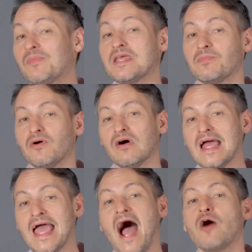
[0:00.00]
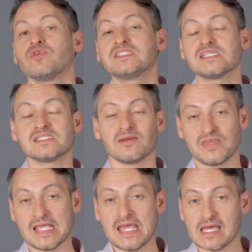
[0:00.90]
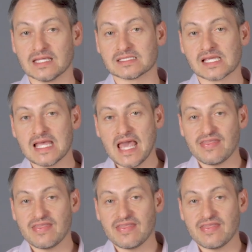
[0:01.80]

people how risky something is,